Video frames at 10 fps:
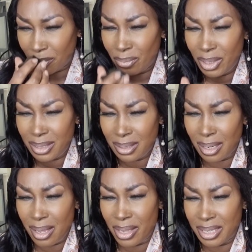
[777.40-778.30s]
This is
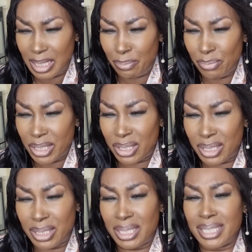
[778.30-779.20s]
another deep,
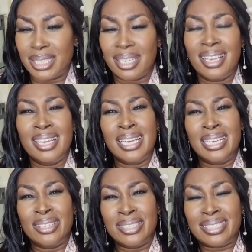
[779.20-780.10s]
mysterious,
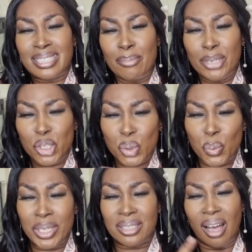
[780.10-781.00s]

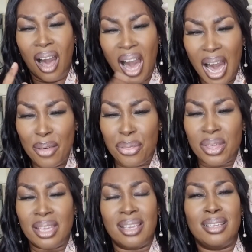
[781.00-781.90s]
semi-sweet,
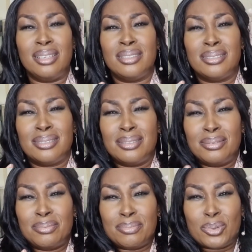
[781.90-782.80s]
earthy
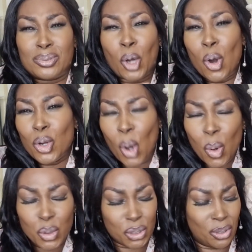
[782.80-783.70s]

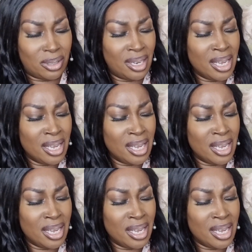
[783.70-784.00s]
concoction